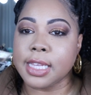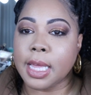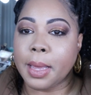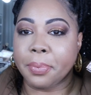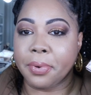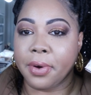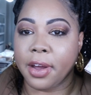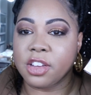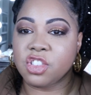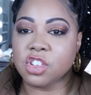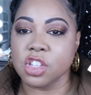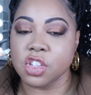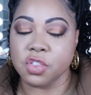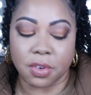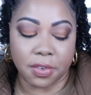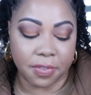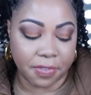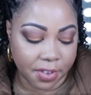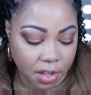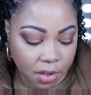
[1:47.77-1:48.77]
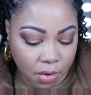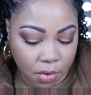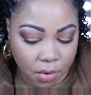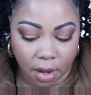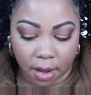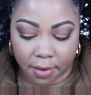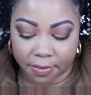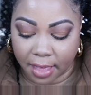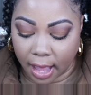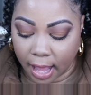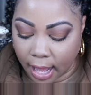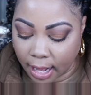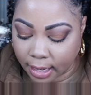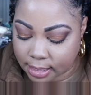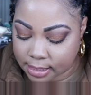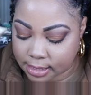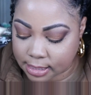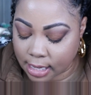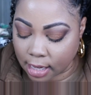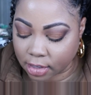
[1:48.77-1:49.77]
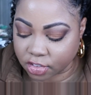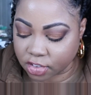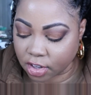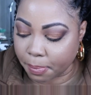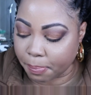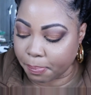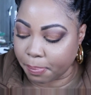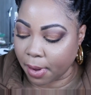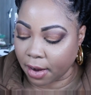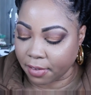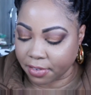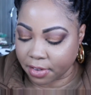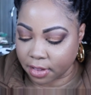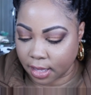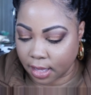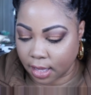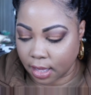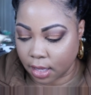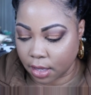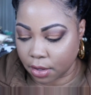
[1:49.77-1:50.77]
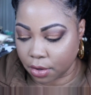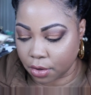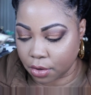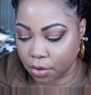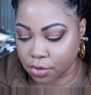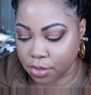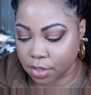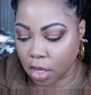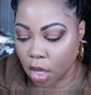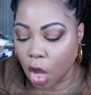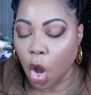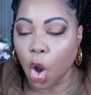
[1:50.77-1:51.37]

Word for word: impressions review of the Anastasia Beverly Hills